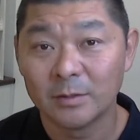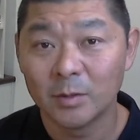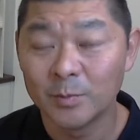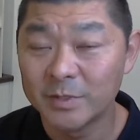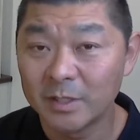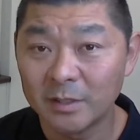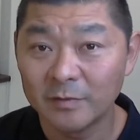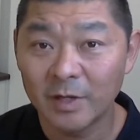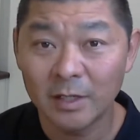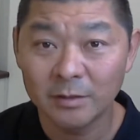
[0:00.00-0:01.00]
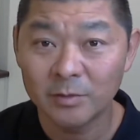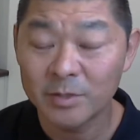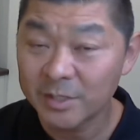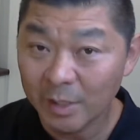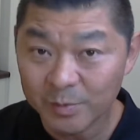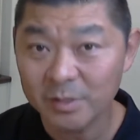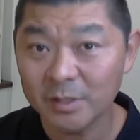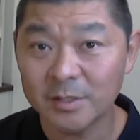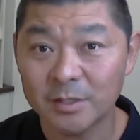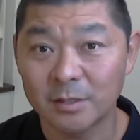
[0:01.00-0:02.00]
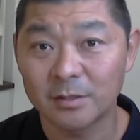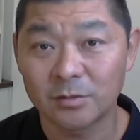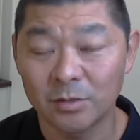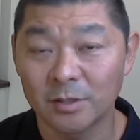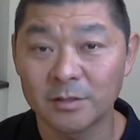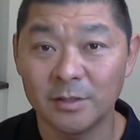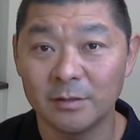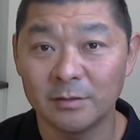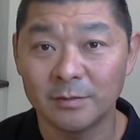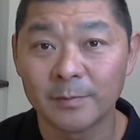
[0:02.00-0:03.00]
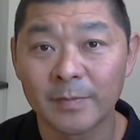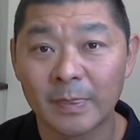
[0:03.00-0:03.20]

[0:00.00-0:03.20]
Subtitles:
observe how the receptionists talk to you,